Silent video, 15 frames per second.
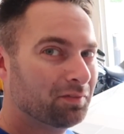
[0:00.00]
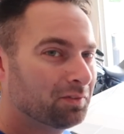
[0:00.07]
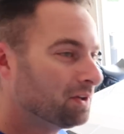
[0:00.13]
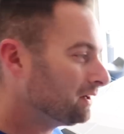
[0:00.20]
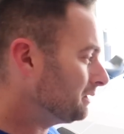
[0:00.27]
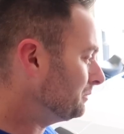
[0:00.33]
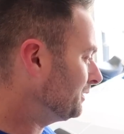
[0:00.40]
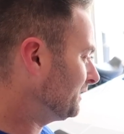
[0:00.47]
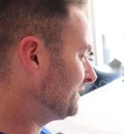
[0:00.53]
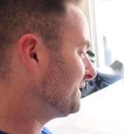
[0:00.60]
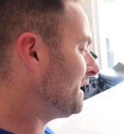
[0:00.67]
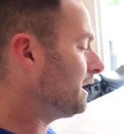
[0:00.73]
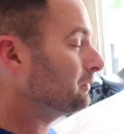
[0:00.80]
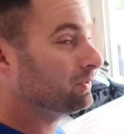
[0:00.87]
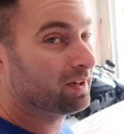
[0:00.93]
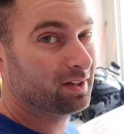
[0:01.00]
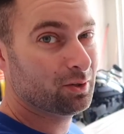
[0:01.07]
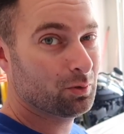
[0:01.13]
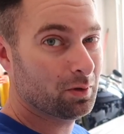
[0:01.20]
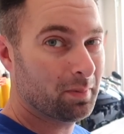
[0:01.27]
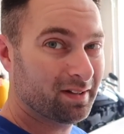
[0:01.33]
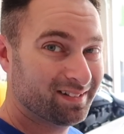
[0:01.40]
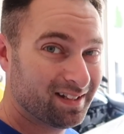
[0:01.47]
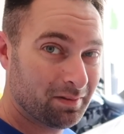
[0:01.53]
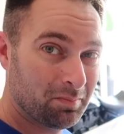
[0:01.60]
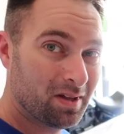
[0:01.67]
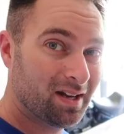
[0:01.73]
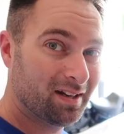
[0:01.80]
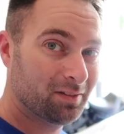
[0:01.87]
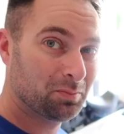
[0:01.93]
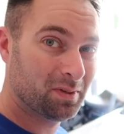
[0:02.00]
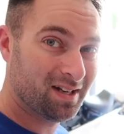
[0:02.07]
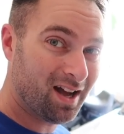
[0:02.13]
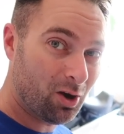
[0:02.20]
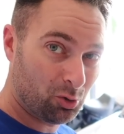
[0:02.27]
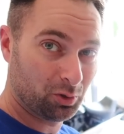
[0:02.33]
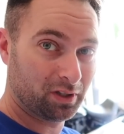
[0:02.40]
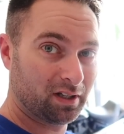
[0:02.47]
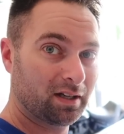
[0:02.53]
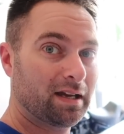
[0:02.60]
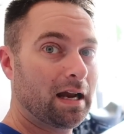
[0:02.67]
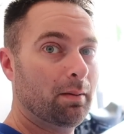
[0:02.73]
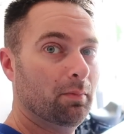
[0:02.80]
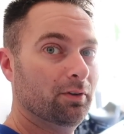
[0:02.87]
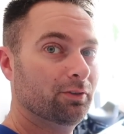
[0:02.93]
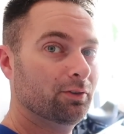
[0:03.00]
I've done it a million times. I can do it about 10 minutes, but not holding a camera.